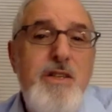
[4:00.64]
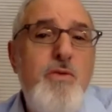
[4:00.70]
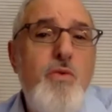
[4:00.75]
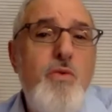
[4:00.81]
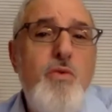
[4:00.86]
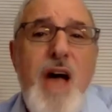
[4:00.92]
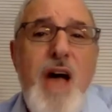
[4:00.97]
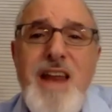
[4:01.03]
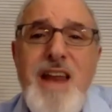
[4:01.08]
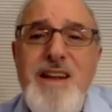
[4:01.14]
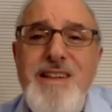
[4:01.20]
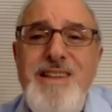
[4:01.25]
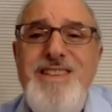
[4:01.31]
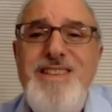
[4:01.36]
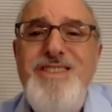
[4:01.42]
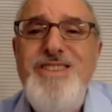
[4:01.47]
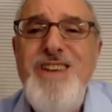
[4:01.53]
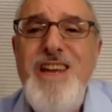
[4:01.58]

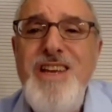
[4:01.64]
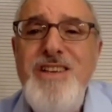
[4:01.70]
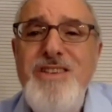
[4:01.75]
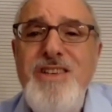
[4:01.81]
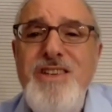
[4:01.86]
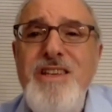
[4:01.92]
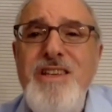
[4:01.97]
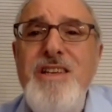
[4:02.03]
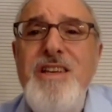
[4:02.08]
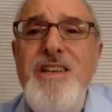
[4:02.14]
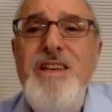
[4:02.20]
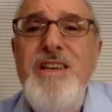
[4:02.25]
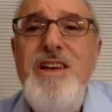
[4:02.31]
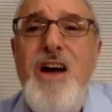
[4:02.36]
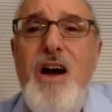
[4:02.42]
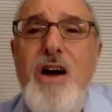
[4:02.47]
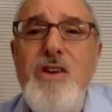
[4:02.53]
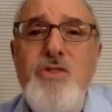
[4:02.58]
radically changing
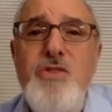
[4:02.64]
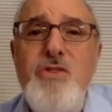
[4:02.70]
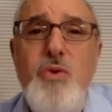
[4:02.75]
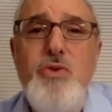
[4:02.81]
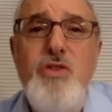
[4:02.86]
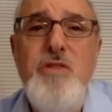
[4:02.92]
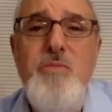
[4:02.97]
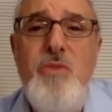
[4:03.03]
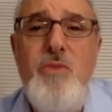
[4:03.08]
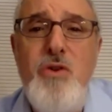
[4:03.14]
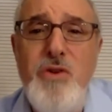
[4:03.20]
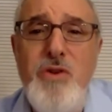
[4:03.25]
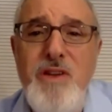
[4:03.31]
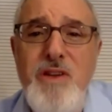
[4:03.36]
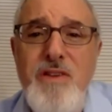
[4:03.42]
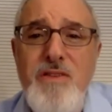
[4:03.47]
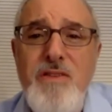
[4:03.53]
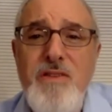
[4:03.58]
our social
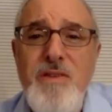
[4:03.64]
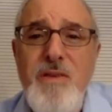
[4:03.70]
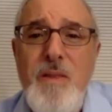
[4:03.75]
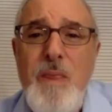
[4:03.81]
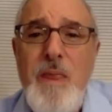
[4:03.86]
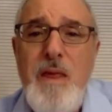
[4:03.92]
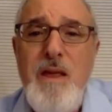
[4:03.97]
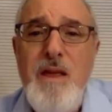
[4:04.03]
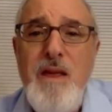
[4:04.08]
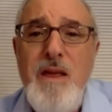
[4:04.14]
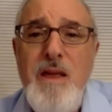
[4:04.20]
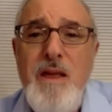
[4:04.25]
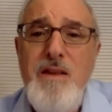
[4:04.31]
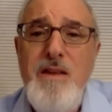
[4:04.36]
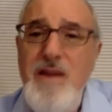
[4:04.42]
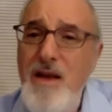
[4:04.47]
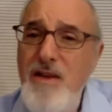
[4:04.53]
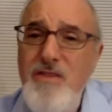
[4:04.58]
mores.
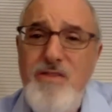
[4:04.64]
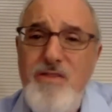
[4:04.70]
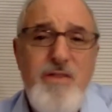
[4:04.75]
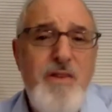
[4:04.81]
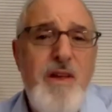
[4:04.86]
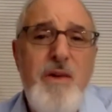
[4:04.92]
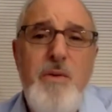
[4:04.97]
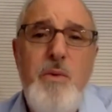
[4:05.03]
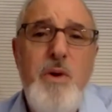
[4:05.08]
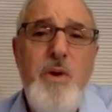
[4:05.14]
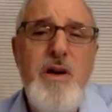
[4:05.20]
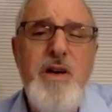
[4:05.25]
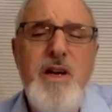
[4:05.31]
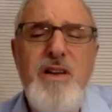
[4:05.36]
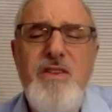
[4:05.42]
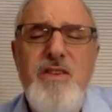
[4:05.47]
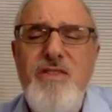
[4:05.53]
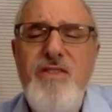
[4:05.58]
Yes, we're
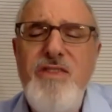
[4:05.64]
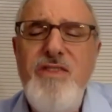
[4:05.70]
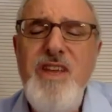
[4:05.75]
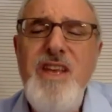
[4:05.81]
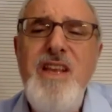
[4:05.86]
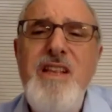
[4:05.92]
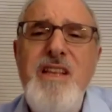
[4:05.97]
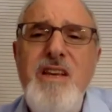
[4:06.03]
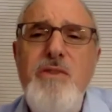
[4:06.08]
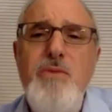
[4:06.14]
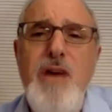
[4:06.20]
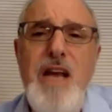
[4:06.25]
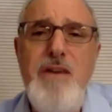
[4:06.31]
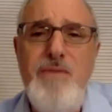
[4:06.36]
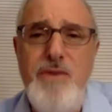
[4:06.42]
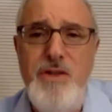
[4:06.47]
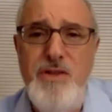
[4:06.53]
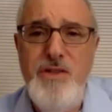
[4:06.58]
exceedingly
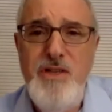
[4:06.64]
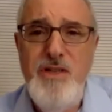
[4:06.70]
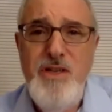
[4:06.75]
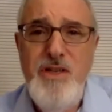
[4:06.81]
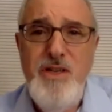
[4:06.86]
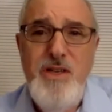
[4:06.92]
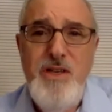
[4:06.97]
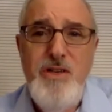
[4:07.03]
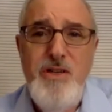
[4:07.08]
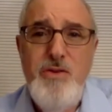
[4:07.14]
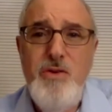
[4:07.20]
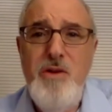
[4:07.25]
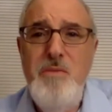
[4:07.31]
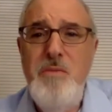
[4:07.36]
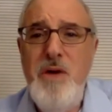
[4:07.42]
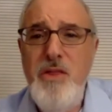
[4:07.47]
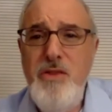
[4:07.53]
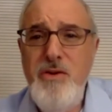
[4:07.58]
grateful to our
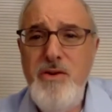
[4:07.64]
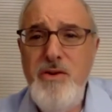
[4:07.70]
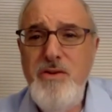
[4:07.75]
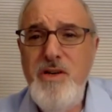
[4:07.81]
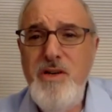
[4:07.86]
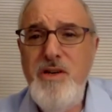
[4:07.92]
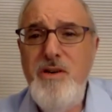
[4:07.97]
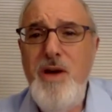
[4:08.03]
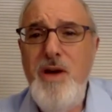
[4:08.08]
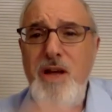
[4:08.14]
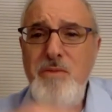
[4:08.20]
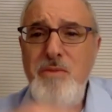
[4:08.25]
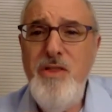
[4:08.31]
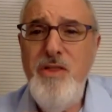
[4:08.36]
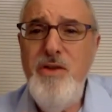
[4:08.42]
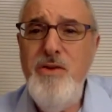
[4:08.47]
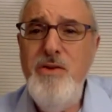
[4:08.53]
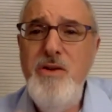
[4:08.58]
mother and
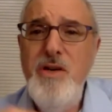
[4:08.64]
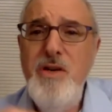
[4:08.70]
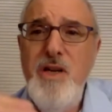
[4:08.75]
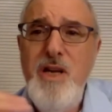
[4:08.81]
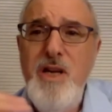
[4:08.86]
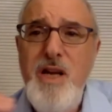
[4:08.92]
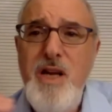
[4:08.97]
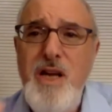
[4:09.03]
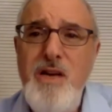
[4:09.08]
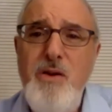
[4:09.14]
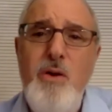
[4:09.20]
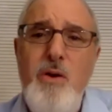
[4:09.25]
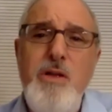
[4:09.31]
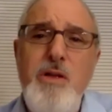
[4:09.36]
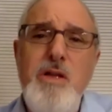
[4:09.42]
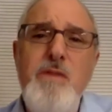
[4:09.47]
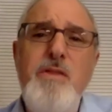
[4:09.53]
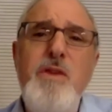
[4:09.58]
grandmother and
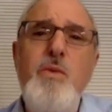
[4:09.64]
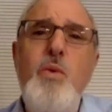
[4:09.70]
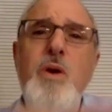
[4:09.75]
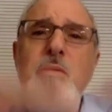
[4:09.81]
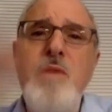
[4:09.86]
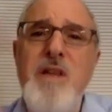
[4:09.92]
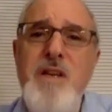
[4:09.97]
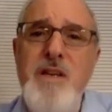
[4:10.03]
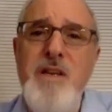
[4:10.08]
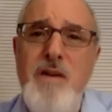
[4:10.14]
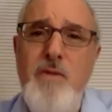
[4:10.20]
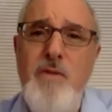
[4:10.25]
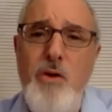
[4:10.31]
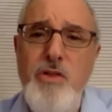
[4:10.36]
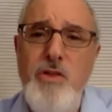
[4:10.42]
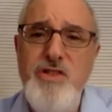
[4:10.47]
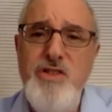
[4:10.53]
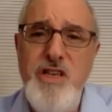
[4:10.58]
all of the women of
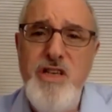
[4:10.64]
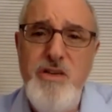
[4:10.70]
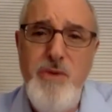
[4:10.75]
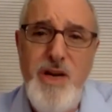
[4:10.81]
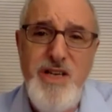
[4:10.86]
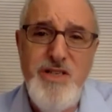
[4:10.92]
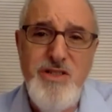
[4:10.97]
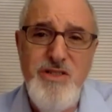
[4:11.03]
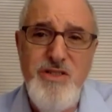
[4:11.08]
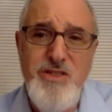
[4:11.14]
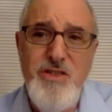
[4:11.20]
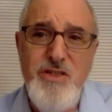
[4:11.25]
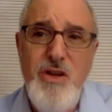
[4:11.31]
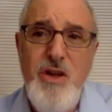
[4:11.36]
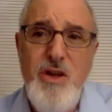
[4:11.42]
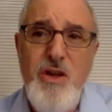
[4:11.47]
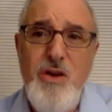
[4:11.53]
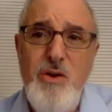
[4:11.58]
all the generations
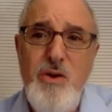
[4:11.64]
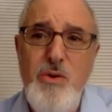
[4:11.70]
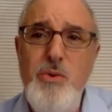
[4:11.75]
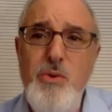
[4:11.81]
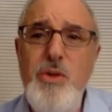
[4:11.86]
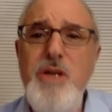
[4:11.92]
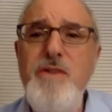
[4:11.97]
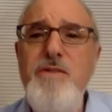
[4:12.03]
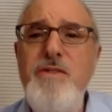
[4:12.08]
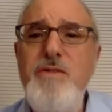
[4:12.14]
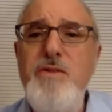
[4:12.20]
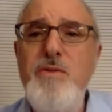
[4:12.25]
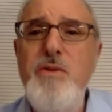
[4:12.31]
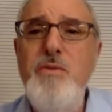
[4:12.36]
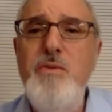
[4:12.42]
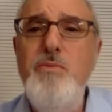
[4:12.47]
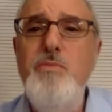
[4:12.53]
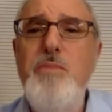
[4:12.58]
who lived
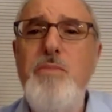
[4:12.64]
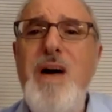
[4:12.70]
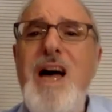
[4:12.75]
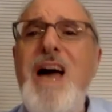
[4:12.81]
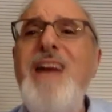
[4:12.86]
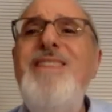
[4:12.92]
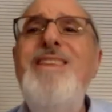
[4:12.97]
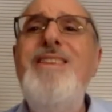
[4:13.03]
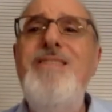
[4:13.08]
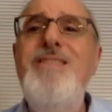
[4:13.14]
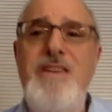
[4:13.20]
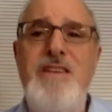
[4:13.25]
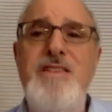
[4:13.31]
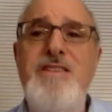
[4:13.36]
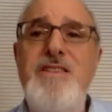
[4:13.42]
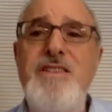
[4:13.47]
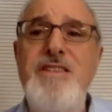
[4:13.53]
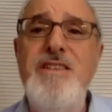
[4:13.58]
behind the
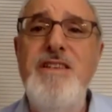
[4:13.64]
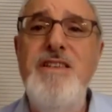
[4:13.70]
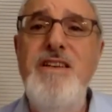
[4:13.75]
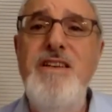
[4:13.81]
scenes,